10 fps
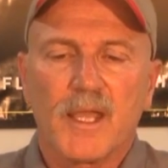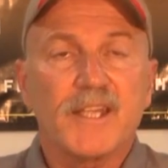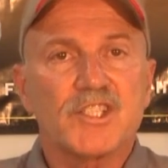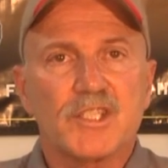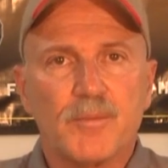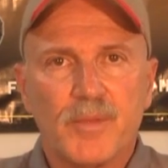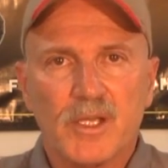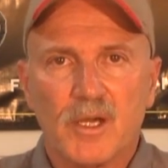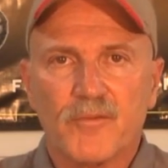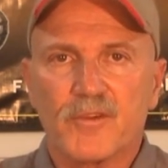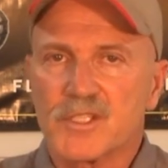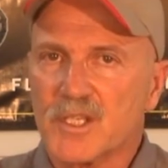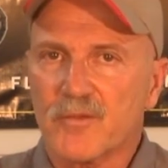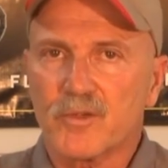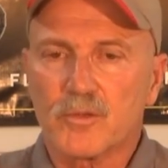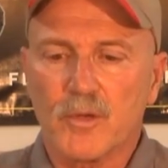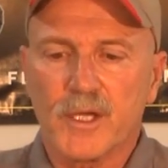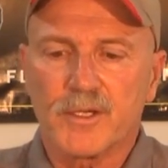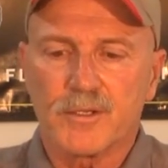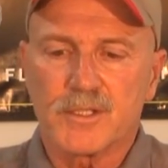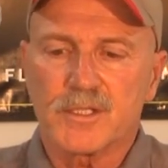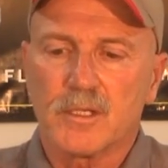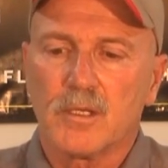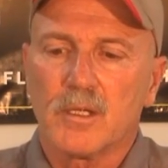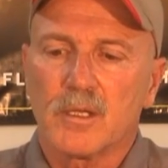HTP offers several grinders.